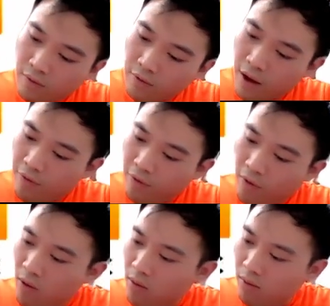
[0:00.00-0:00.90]

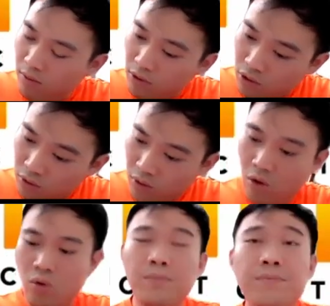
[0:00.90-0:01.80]

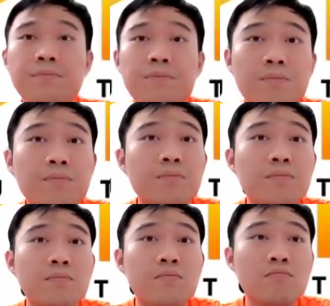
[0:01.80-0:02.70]
5420,
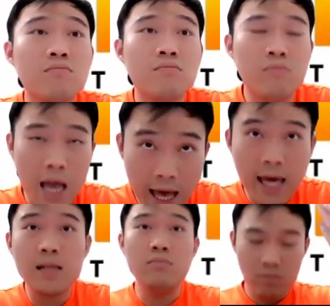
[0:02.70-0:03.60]

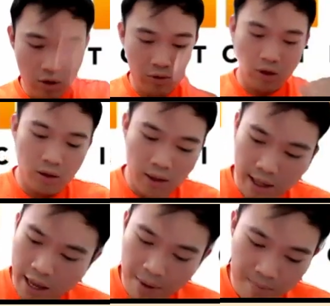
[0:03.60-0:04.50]
and goes on.
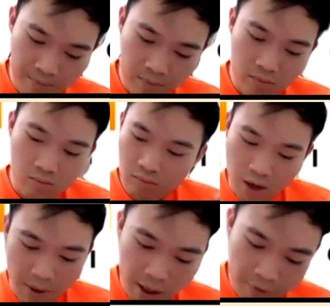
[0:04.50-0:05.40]
Let me
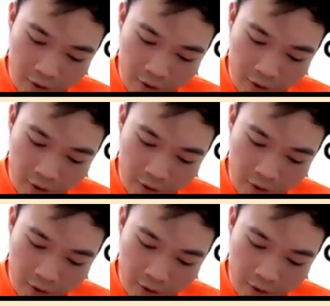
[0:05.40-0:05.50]
give